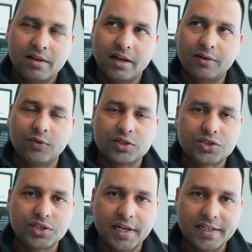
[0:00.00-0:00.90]
And
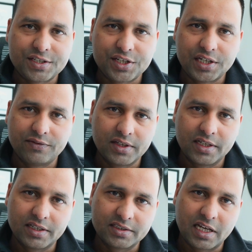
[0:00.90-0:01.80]
once you achieve
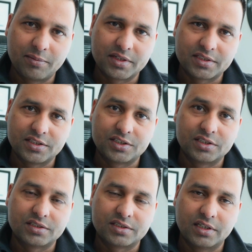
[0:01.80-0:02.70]
the Cyber
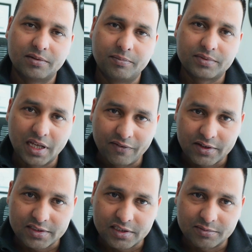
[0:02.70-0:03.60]
Essentials
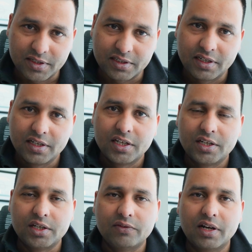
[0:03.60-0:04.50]
self-assessment,
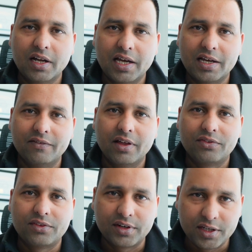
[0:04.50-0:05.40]
you will have
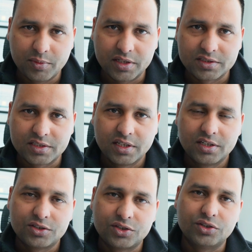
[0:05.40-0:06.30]
3 months
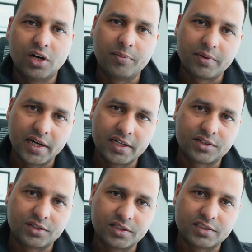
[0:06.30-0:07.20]
to upgrade
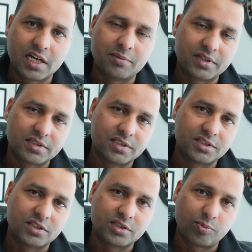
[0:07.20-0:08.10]
it to the Cyber
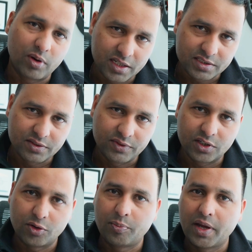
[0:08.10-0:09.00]
Essentials Plus
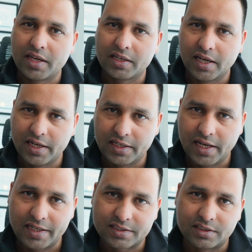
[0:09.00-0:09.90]
without paying any
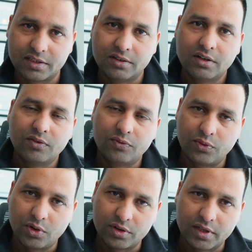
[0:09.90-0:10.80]
extra
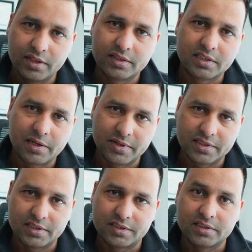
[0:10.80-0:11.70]
for the Cyber
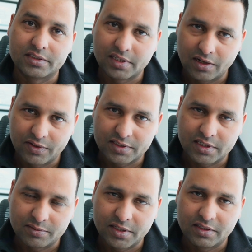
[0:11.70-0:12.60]
Essentials
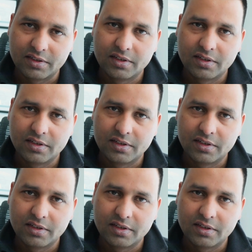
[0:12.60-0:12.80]
self-assessment.